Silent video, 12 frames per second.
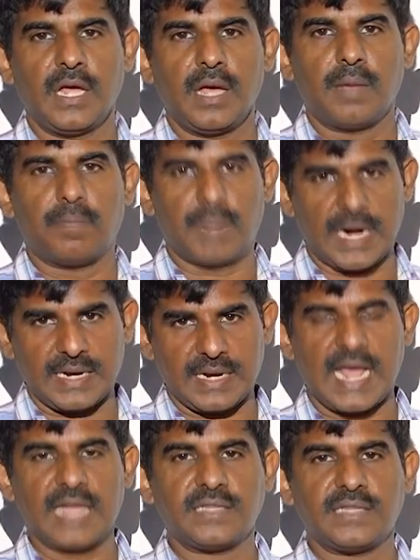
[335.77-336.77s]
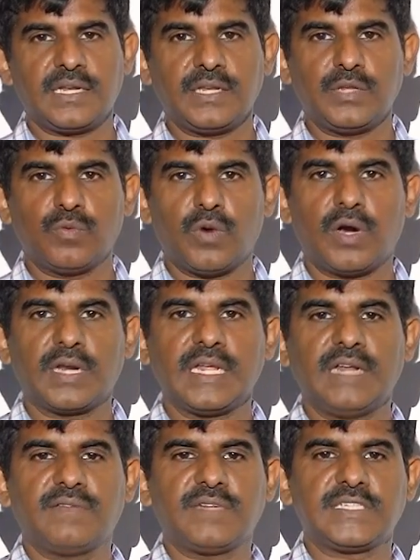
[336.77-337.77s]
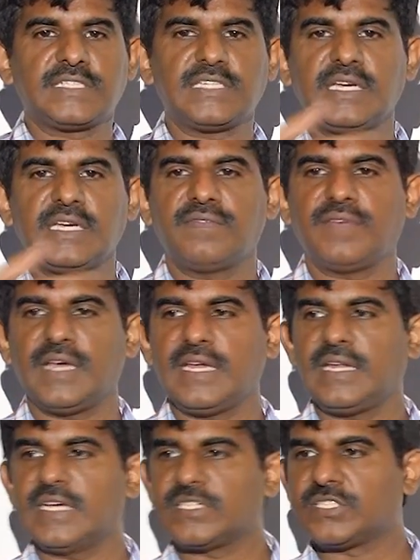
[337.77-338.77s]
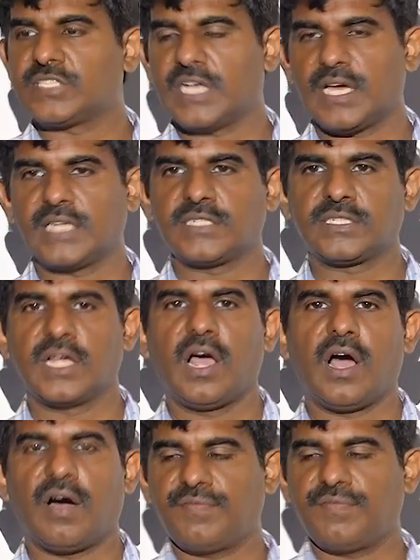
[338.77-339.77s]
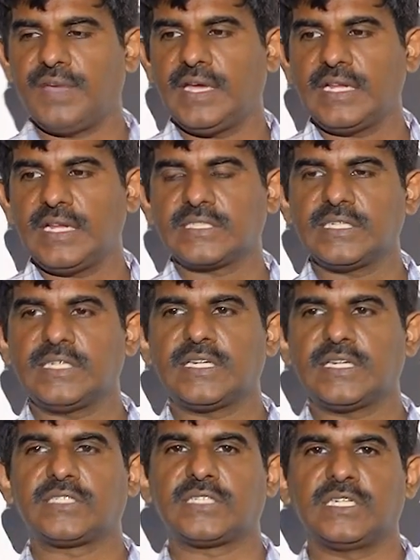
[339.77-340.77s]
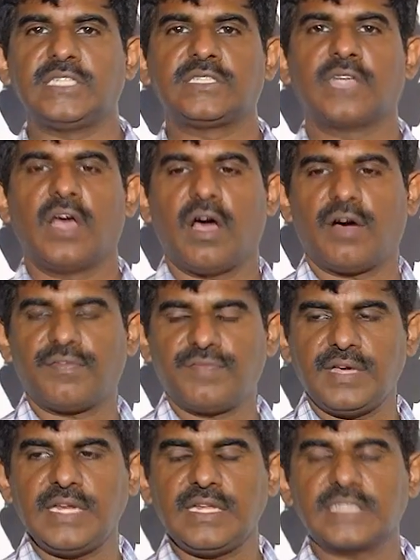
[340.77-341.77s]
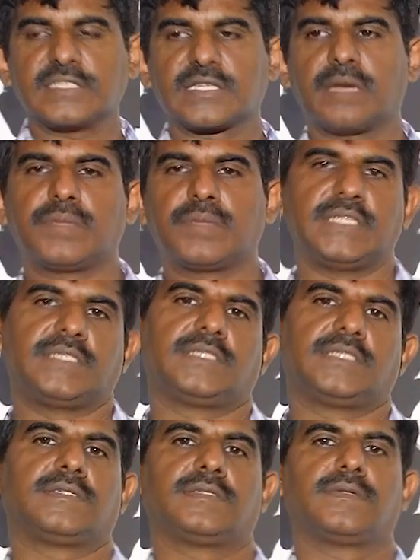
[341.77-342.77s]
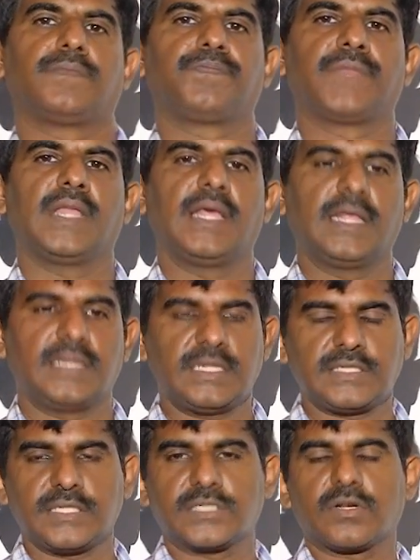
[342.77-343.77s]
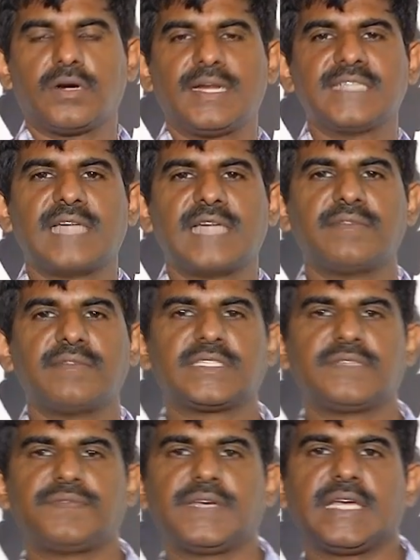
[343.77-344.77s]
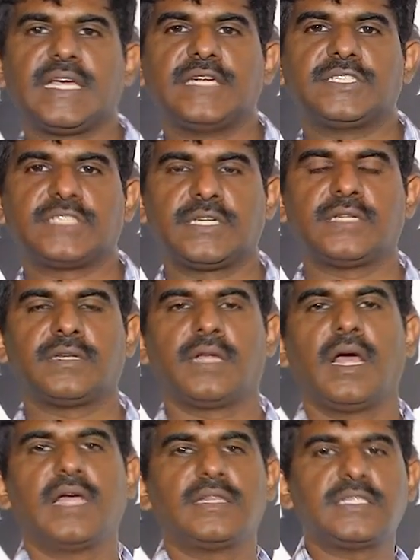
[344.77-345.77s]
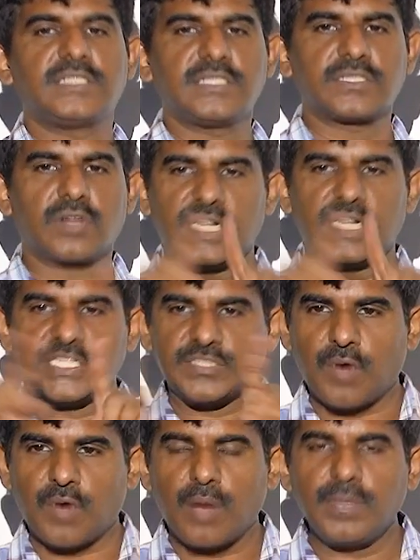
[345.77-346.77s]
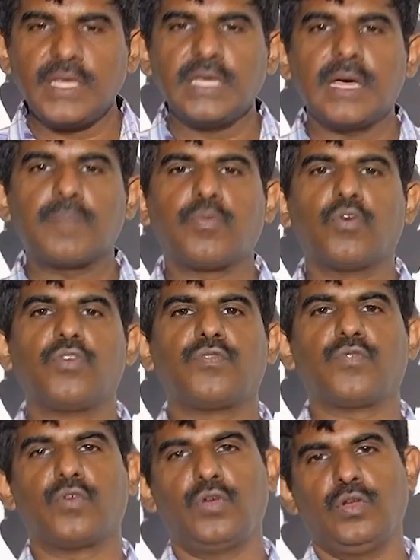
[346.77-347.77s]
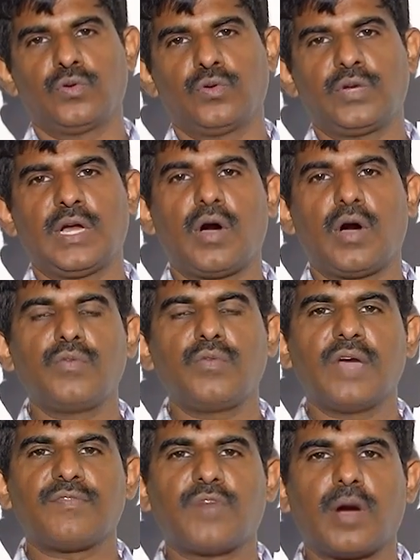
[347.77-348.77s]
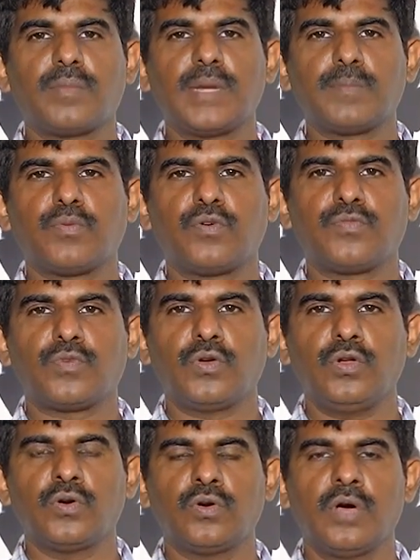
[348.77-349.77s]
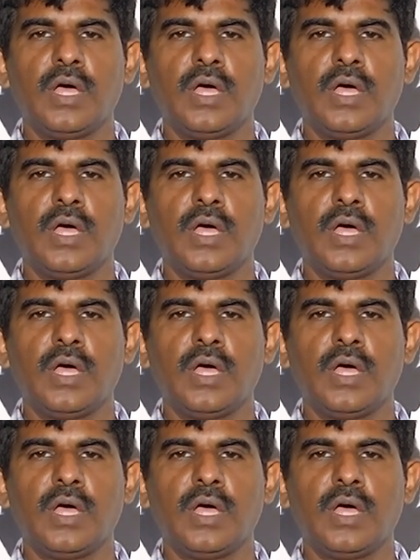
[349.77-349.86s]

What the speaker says: but rather you are investing in various shares of various industries of various companies. This is called as diversification. This is called as forming a portfolio. Now, how you have formed a portfolio?